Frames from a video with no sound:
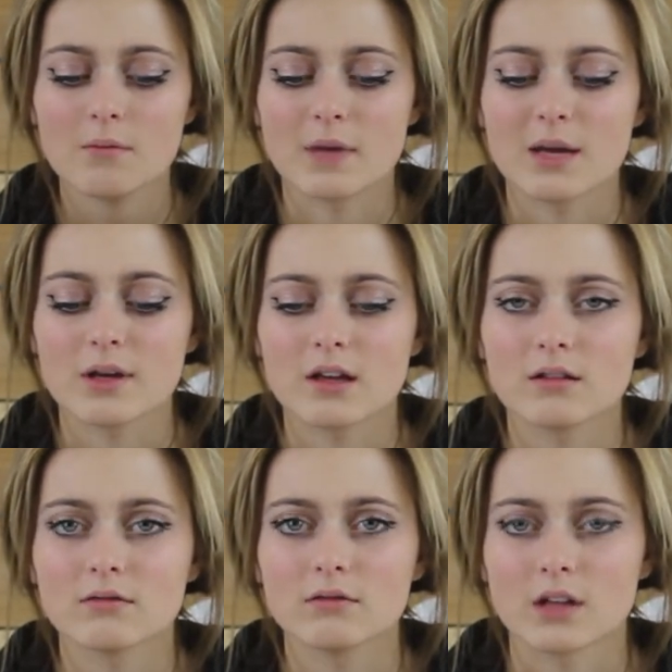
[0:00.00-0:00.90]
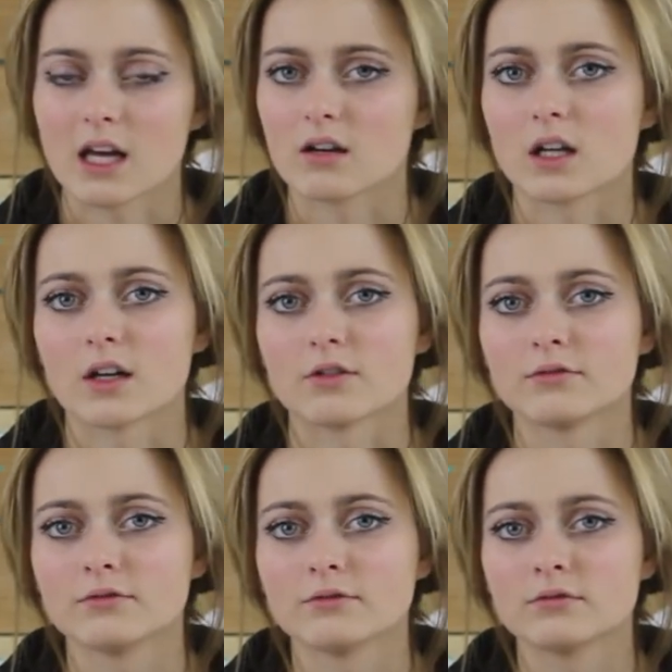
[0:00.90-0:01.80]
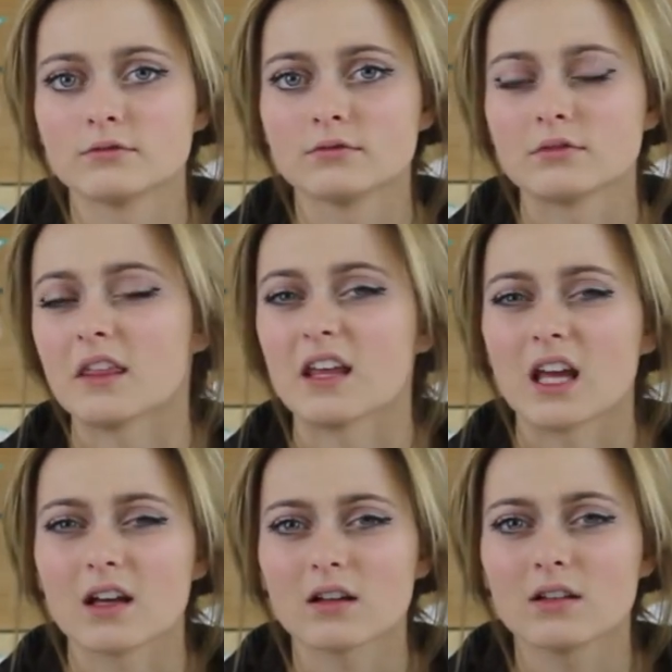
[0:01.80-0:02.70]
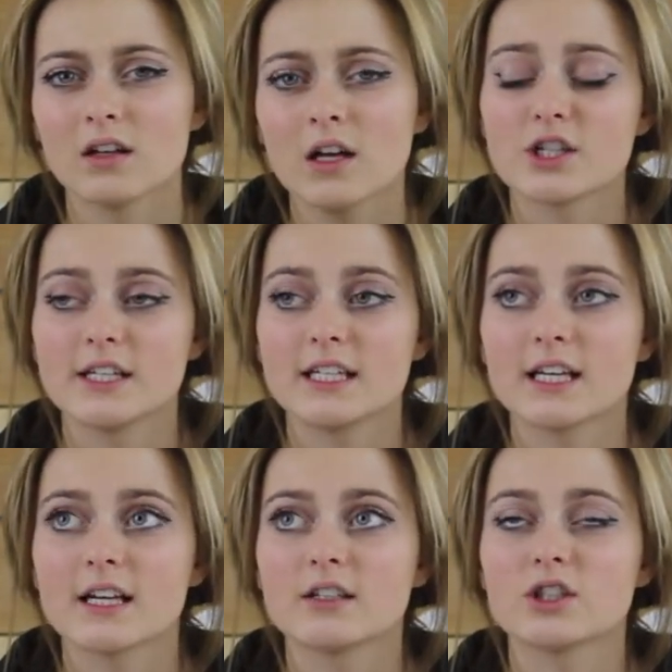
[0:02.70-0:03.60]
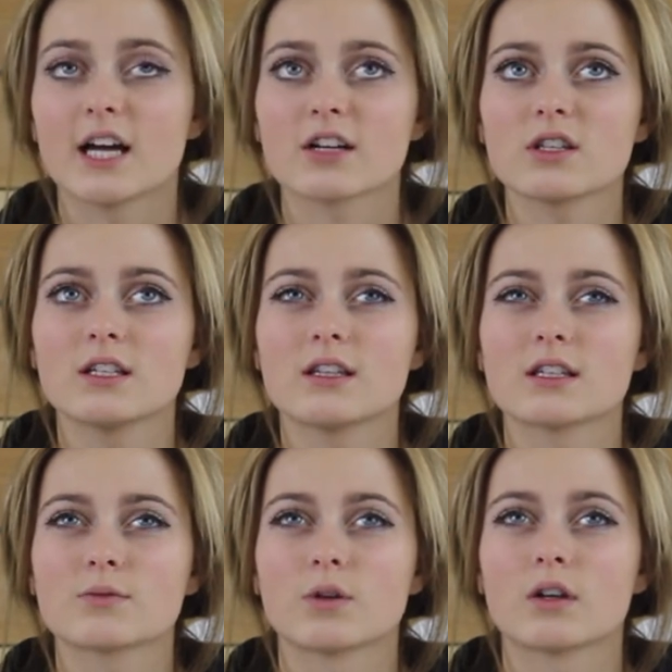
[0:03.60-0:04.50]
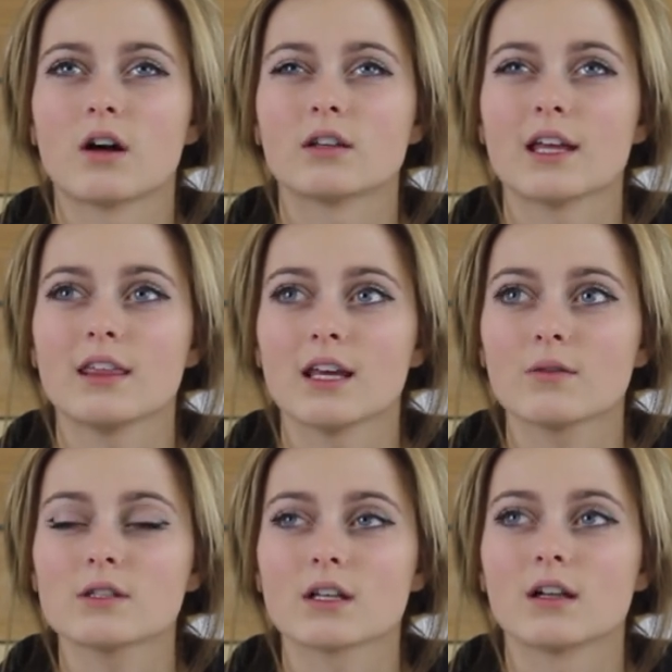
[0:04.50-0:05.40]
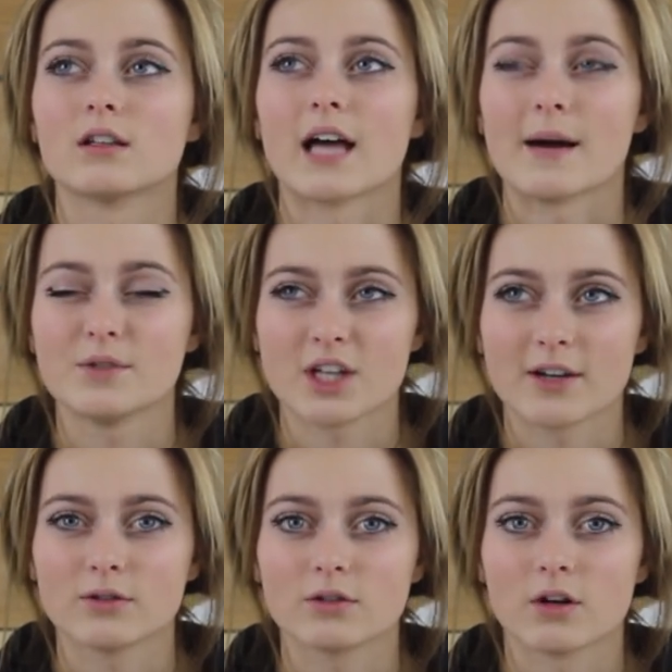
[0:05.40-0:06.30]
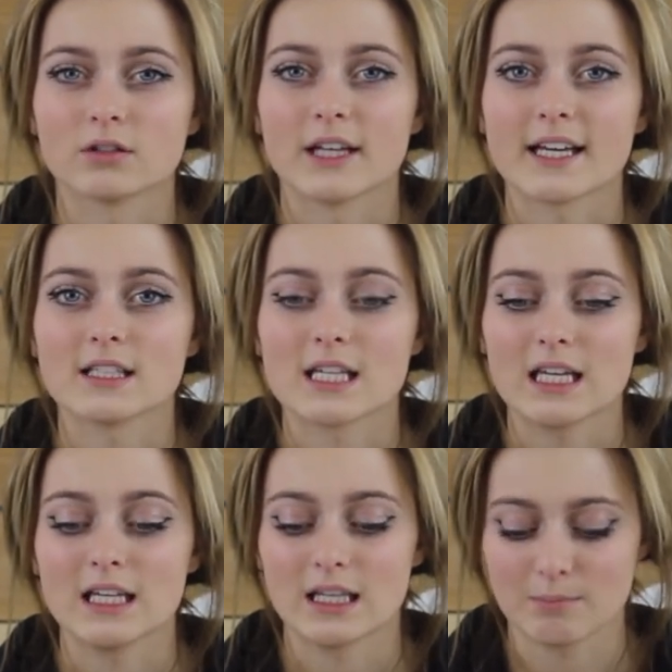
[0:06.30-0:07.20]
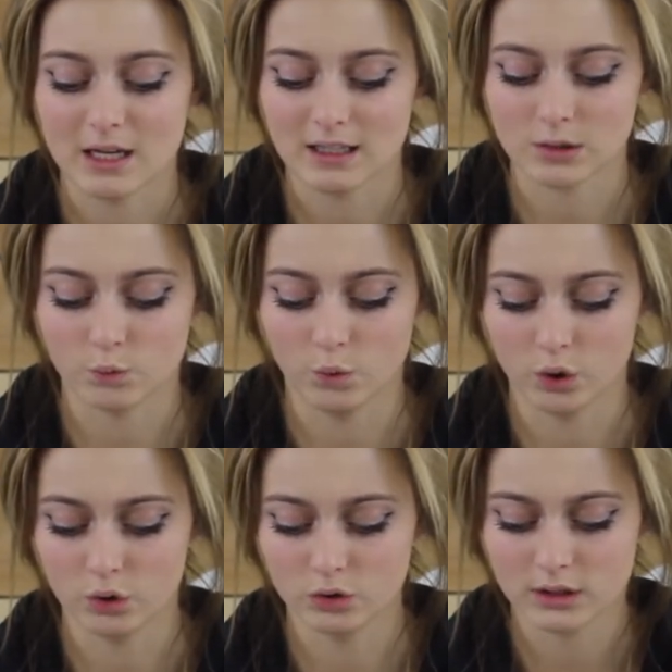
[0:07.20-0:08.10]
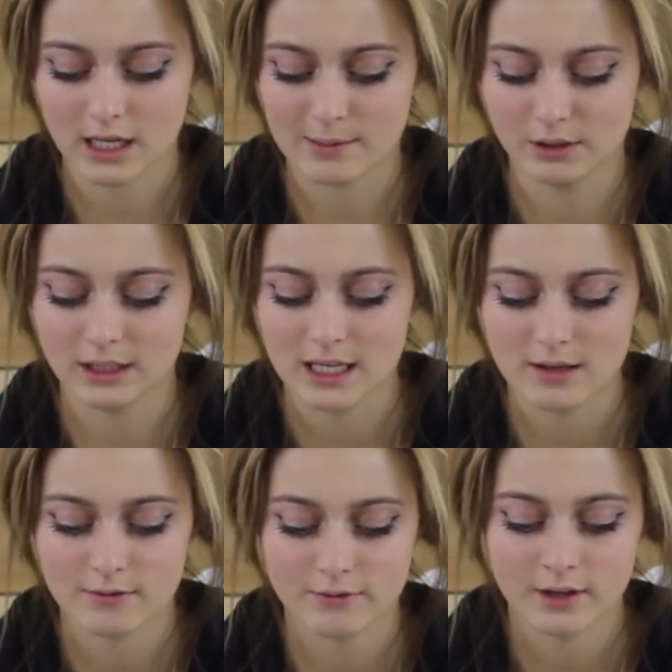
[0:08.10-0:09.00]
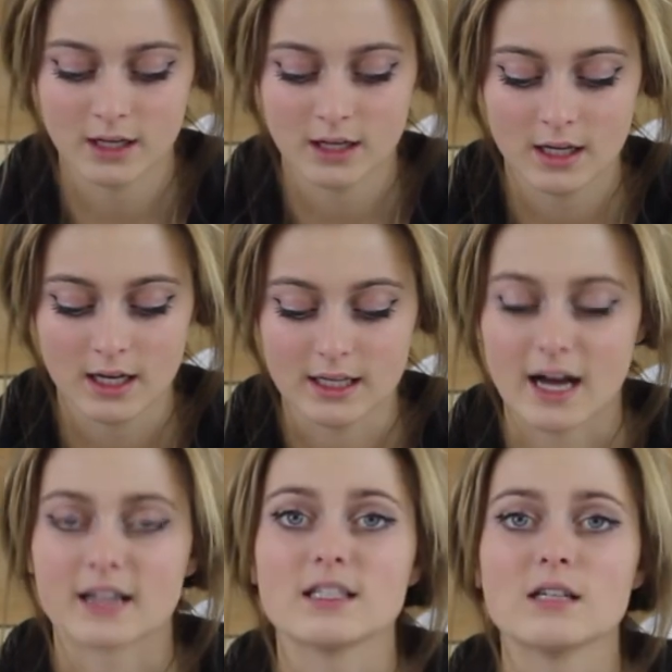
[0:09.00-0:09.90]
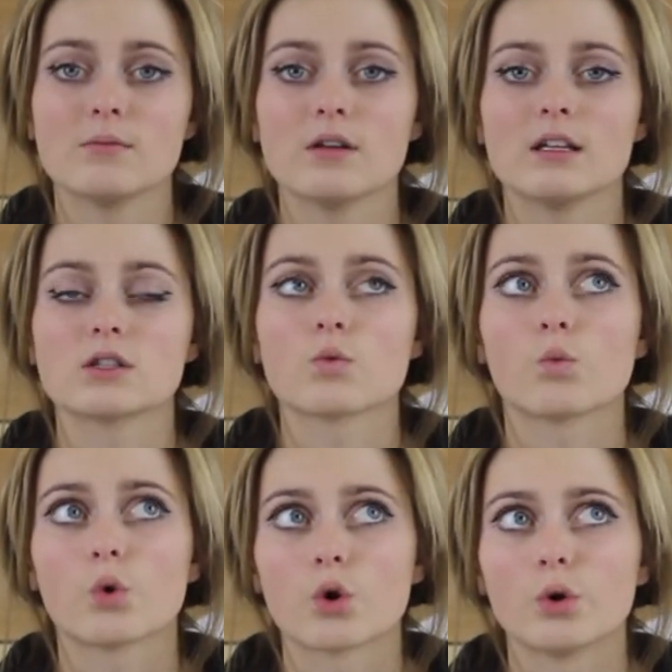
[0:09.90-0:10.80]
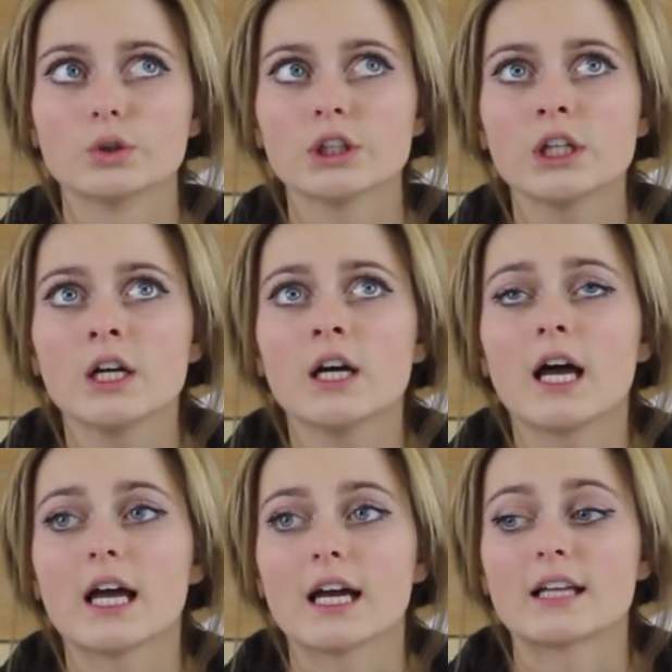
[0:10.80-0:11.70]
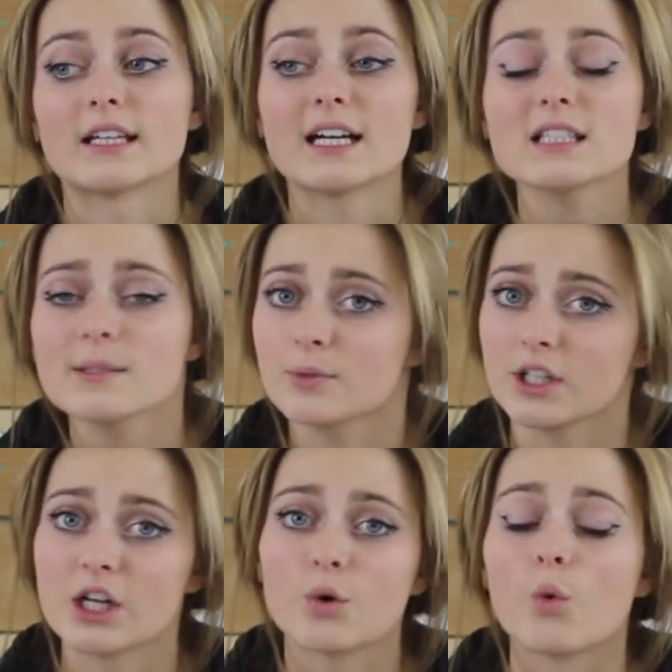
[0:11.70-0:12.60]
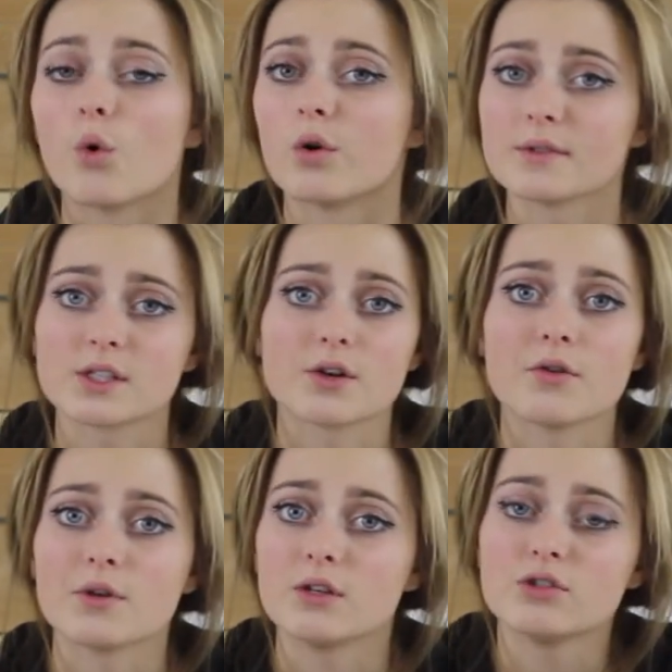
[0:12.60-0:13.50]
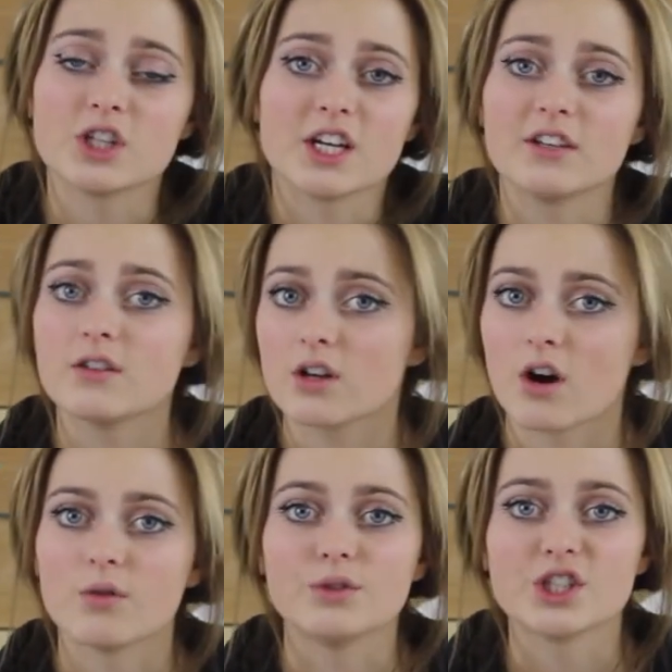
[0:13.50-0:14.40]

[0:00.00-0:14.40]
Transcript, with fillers: Maybe. I don't know. She did. She actually did this one on I think it was a collab channel called like Teen Meets World, I believe. Yeah, Teen Meets World, and that's pretty cool. So you should go